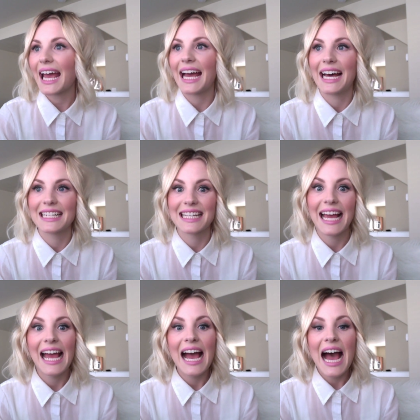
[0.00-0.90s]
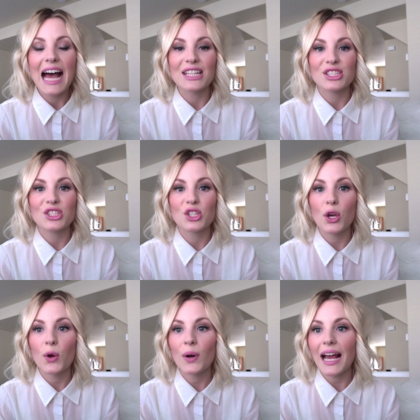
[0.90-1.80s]
and as
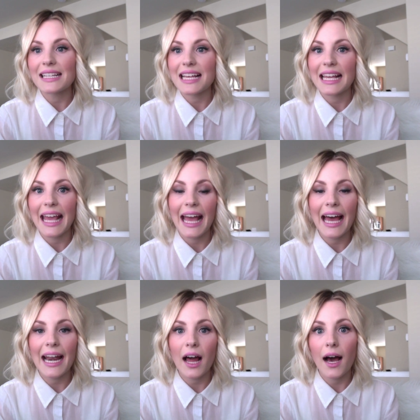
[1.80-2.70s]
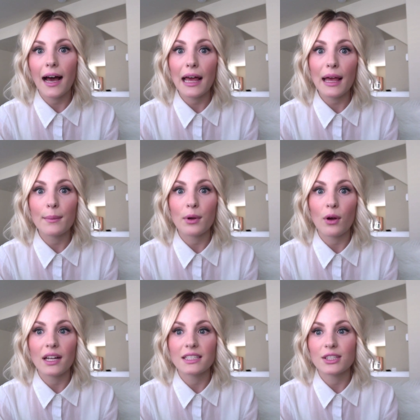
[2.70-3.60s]
soon as I can I am
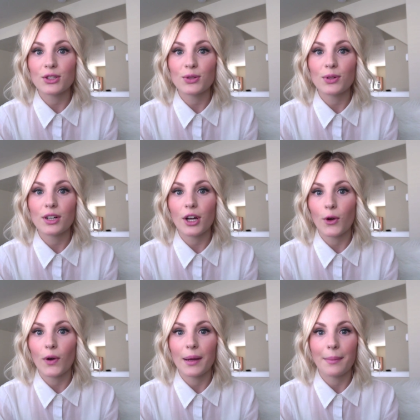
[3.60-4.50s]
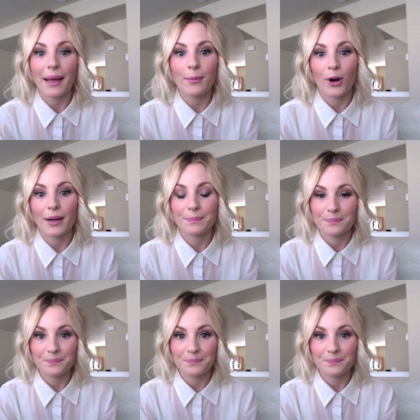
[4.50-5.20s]
going to go and buy more.